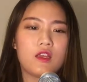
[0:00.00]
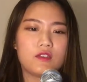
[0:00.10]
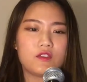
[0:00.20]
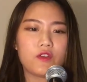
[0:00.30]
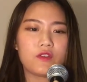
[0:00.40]

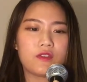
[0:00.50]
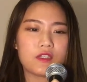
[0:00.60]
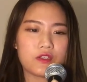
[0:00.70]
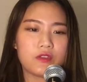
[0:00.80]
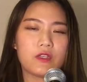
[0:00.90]
So
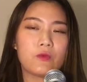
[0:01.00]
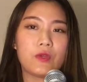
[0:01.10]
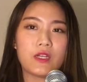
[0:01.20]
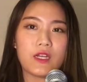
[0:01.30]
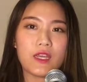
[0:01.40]
digital
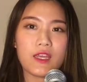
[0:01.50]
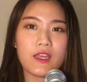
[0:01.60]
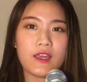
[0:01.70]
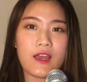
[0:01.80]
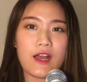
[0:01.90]

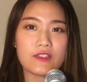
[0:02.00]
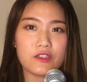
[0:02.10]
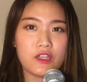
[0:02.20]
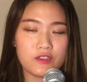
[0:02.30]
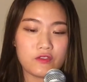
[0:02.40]
liquidity has a
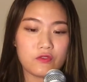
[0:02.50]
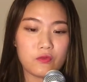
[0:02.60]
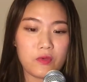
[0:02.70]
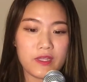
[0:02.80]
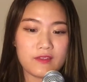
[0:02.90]
lot to do
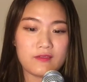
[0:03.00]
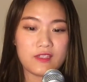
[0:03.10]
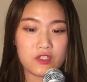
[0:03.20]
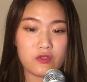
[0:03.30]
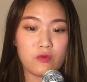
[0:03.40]
with
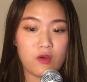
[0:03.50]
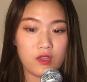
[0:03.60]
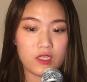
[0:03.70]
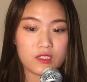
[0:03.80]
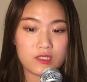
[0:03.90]
digital
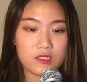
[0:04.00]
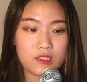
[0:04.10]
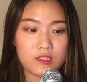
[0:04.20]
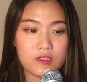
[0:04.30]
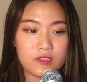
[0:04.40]

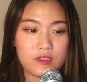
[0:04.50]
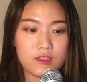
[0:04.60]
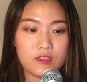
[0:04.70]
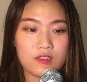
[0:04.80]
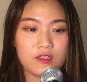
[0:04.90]
wallets.
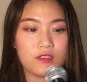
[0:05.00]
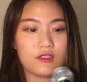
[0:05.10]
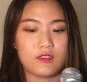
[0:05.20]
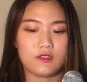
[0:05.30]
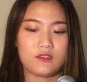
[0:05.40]

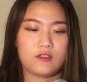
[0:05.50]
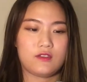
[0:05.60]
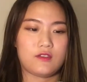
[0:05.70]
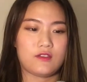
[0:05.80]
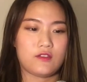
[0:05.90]

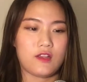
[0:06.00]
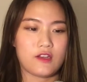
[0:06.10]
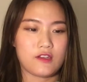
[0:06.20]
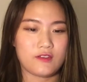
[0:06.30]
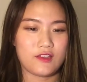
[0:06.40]

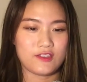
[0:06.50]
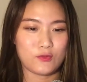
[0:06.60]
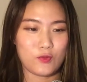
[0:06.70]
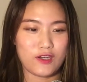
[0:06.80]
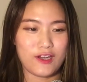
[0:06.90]
That's
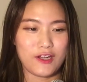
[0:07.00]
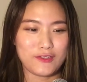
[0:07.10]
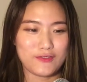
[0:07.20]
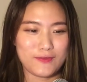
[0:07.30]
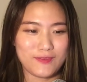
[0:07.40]
what I got
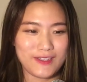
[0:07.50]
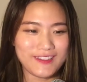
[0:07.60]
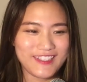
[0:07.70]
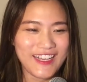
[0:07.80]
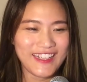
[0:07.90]
from this.